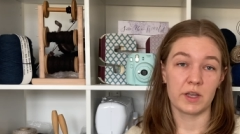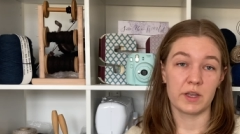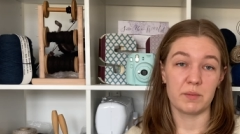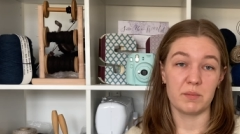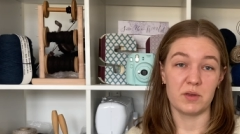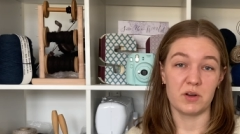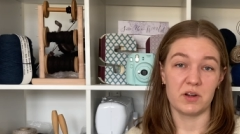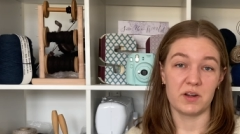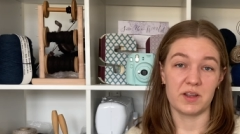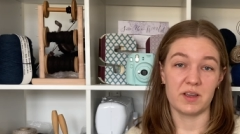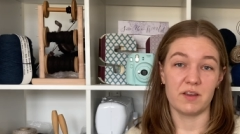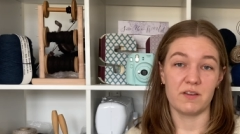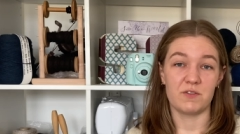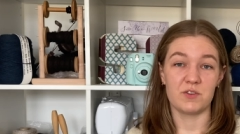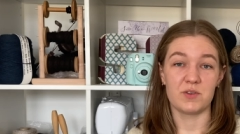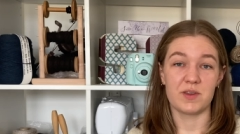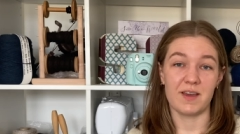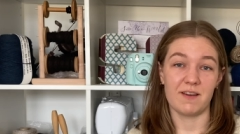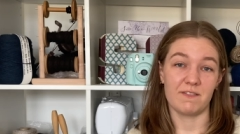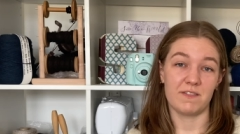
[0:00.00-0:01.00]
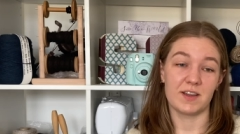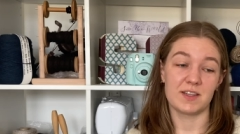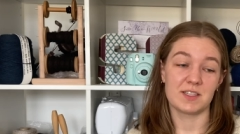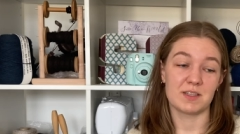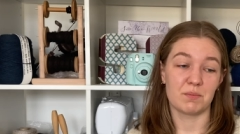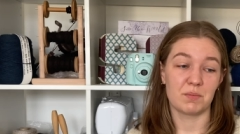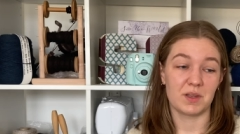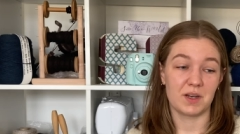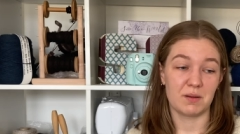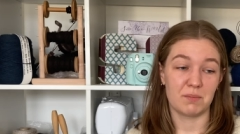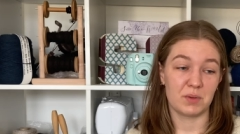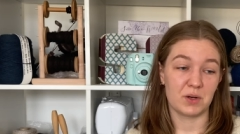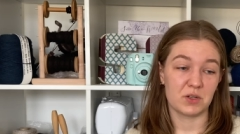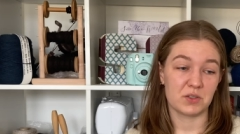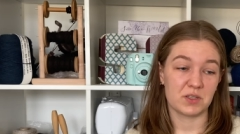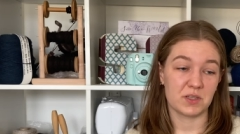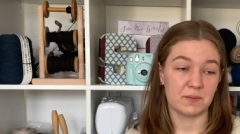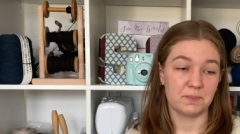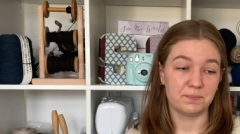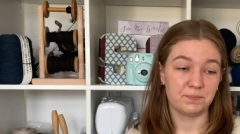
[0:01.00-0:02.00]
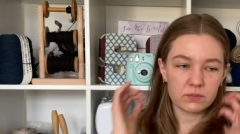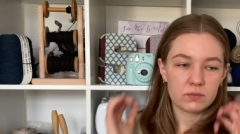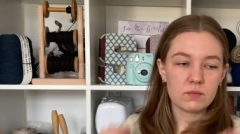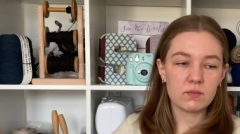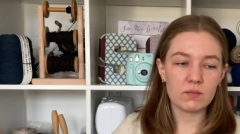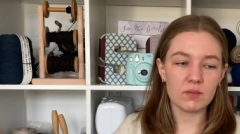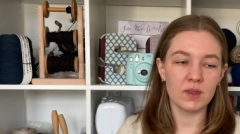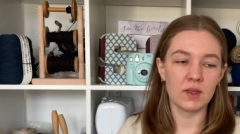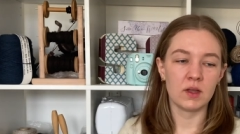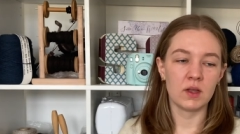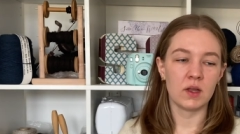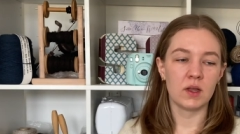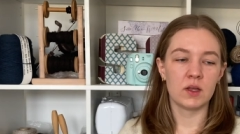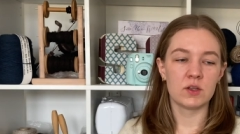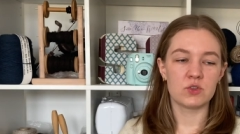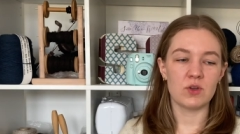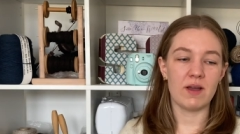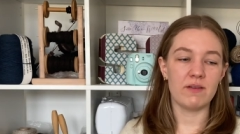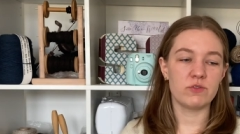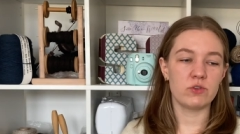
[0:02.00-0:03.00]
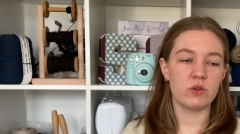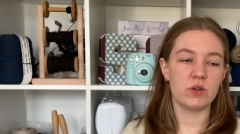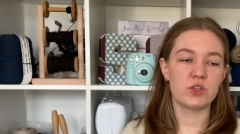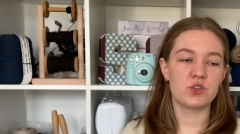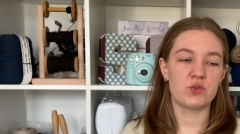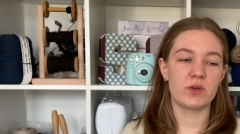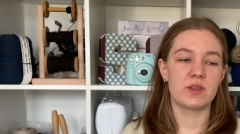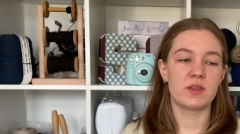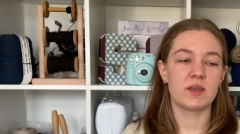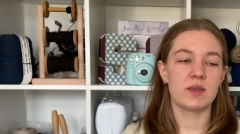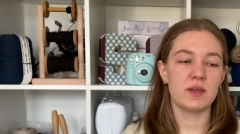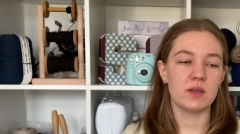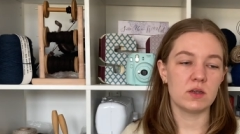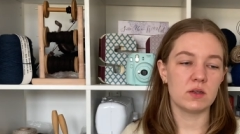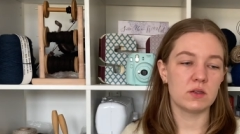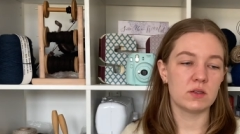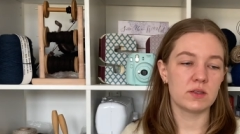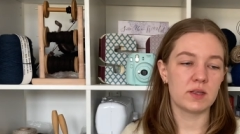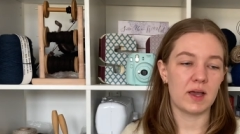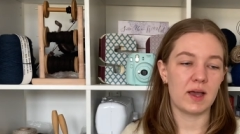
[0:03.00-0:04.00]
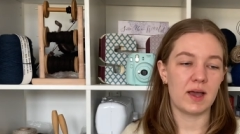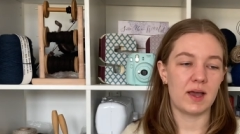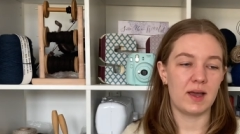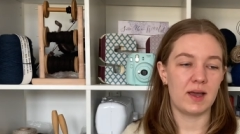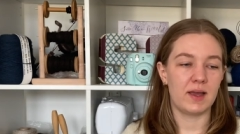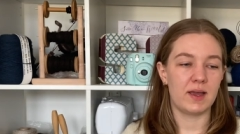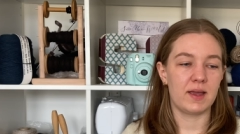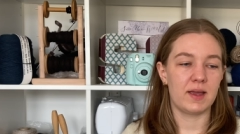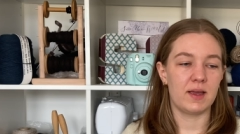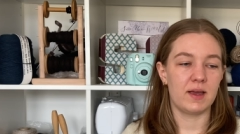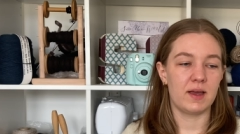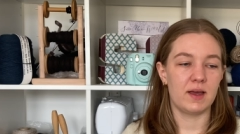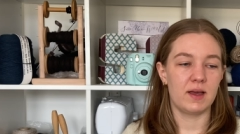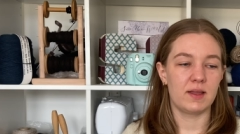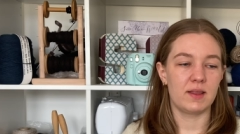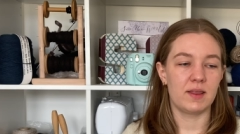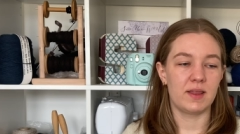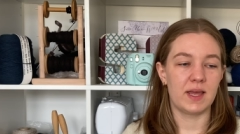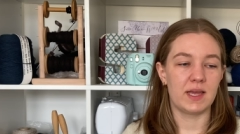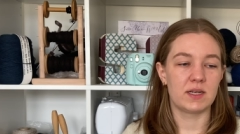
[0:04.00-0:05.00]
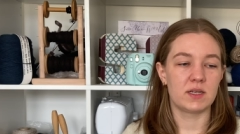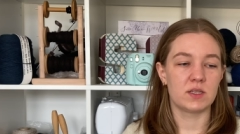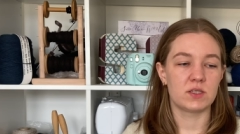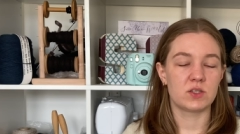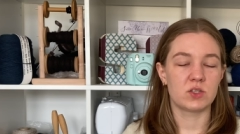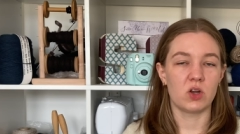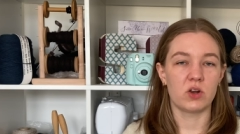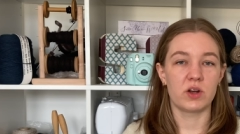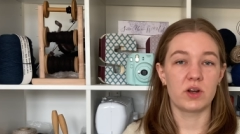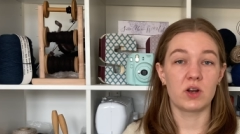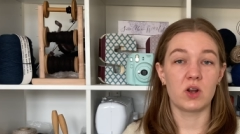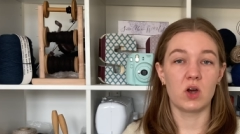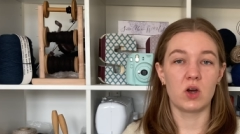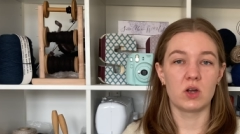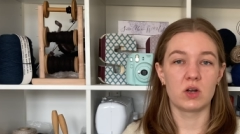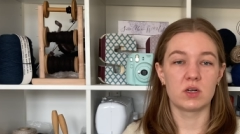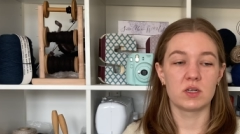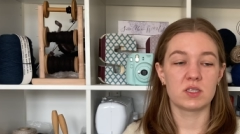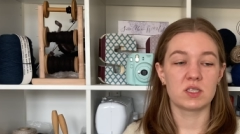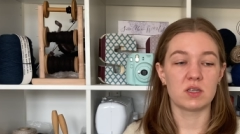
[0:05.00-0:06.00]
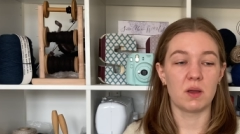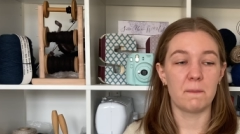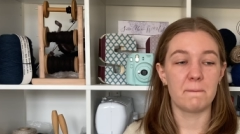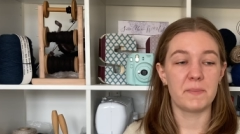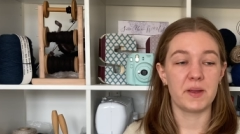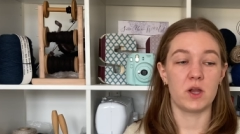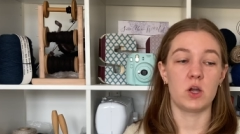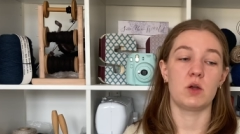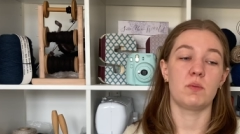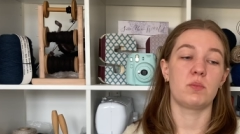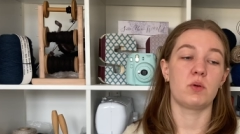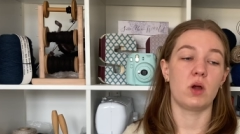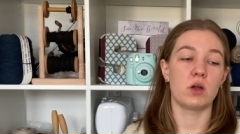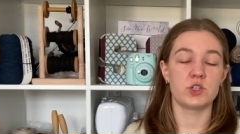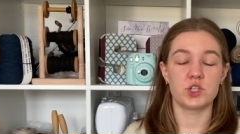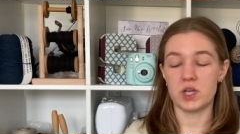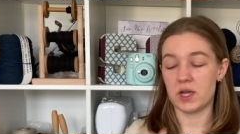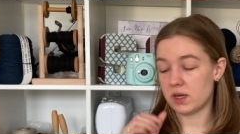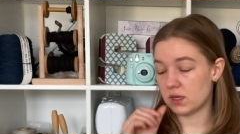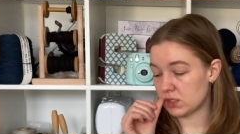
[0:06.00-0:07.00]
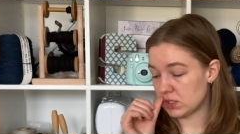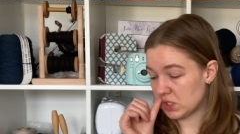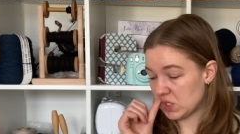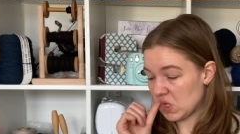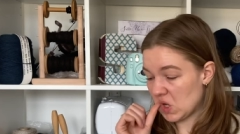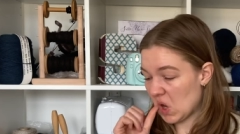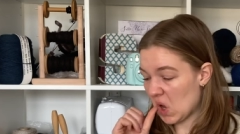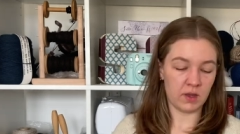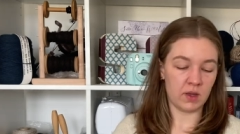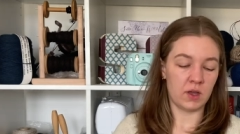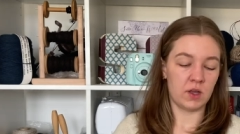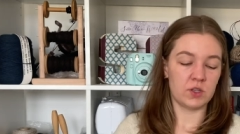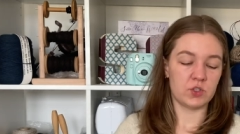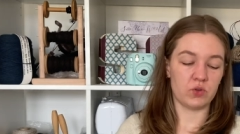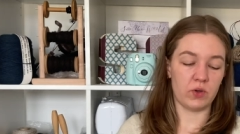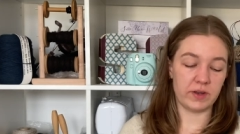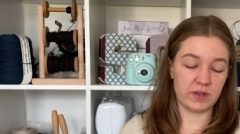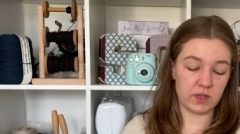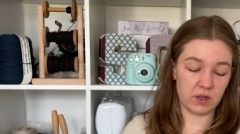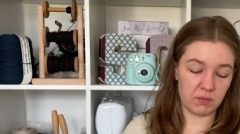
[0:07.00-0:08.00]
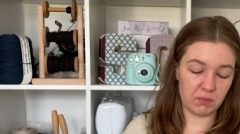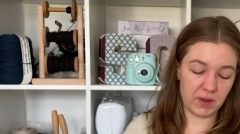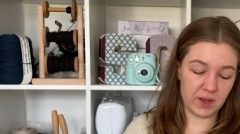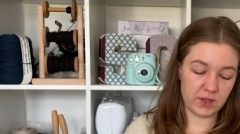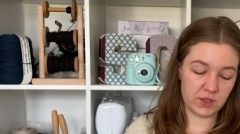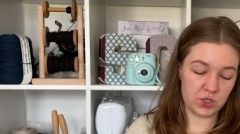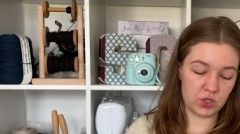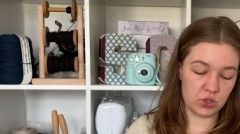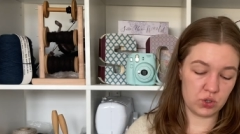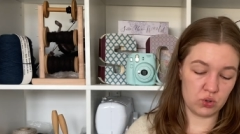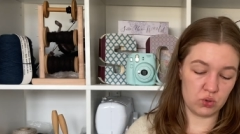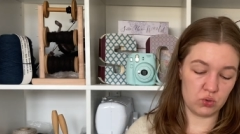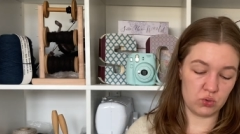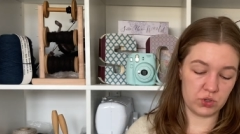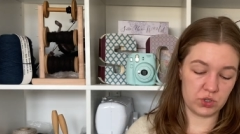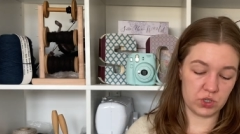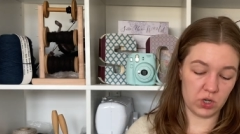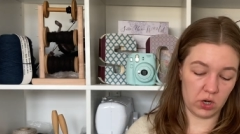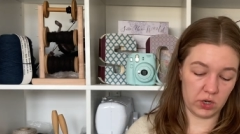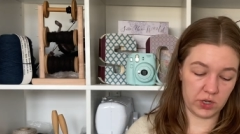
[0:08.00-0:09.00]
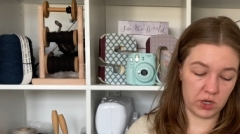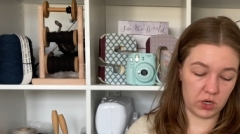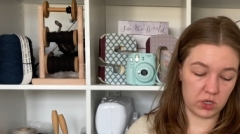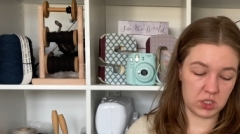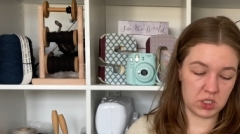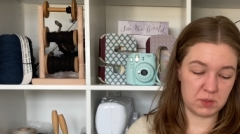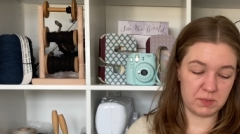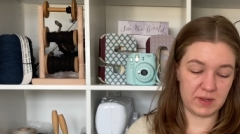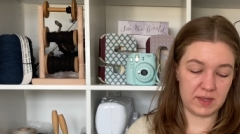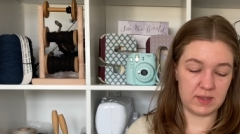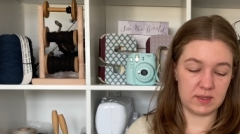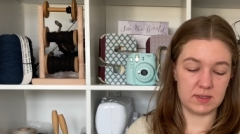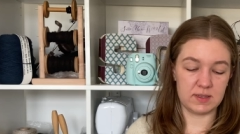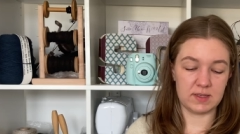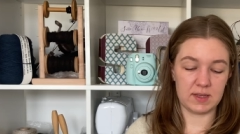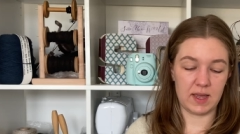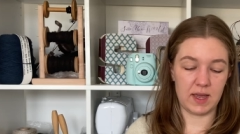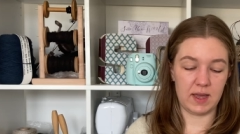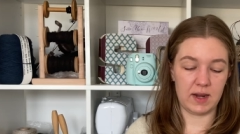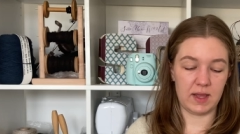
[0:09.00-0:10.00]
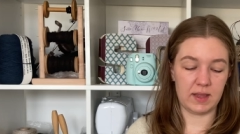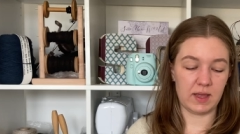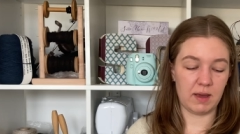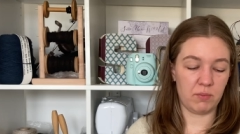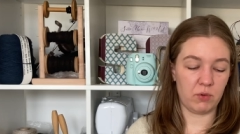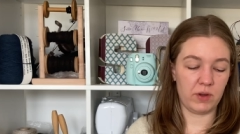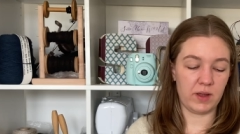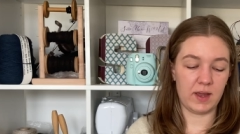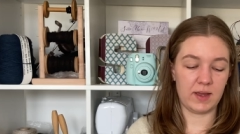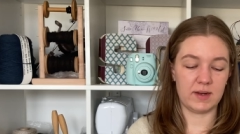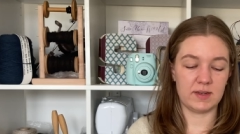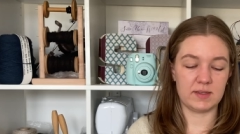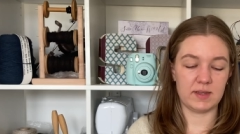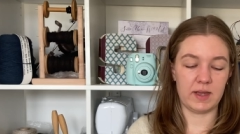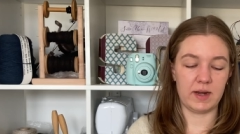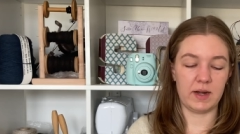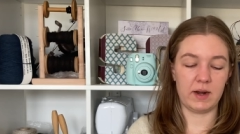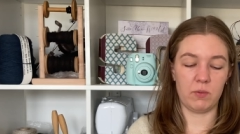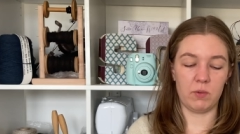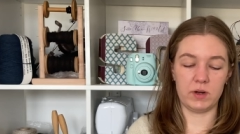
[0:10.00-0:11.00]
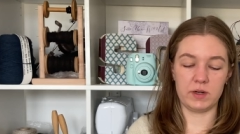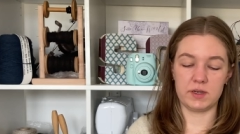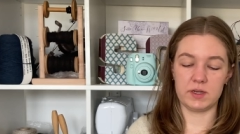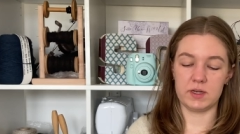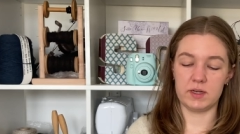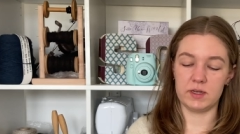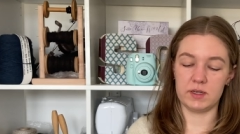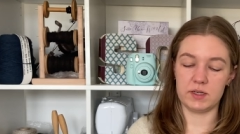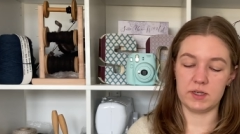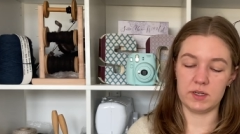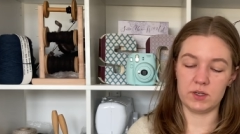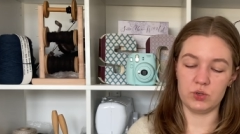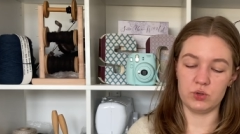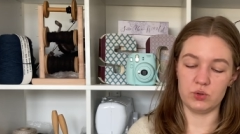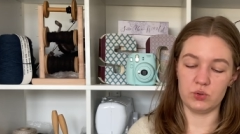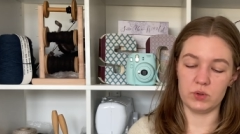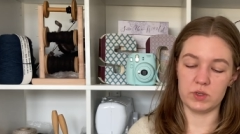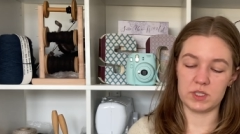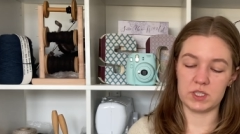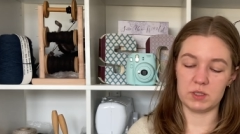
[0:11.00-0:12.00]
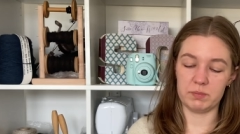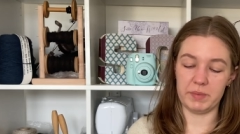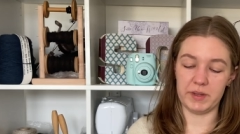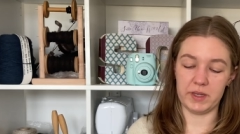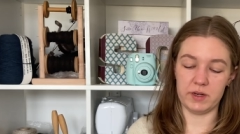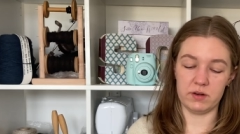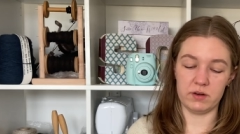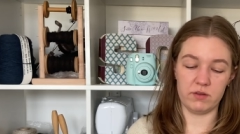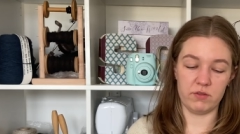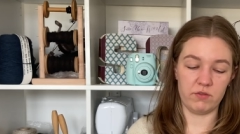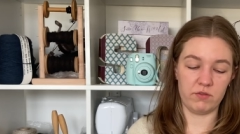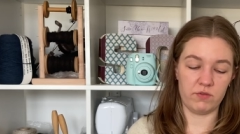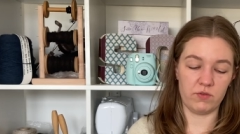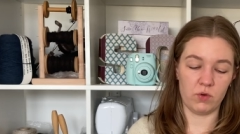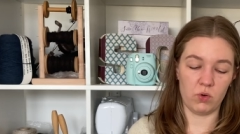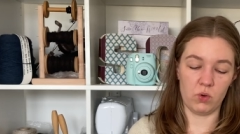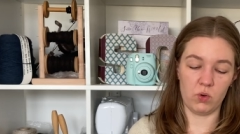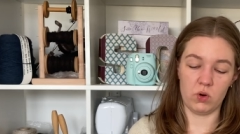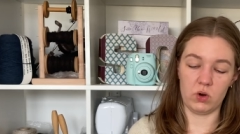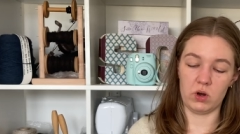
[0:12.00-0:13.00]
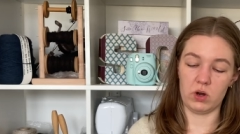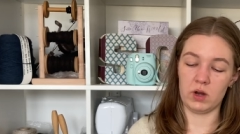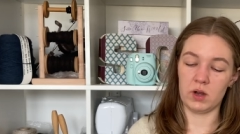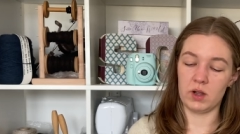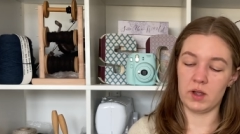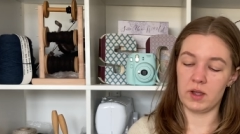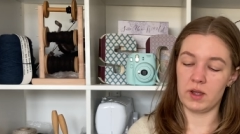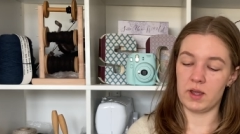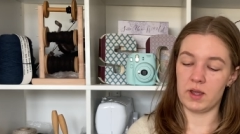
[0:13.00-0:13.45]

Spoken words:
community if you can't find something in person. So after I joined the guild, I then started on some bigger projects. So I'd done my two sock yarn spins, and at that point I decided I wanted to spin for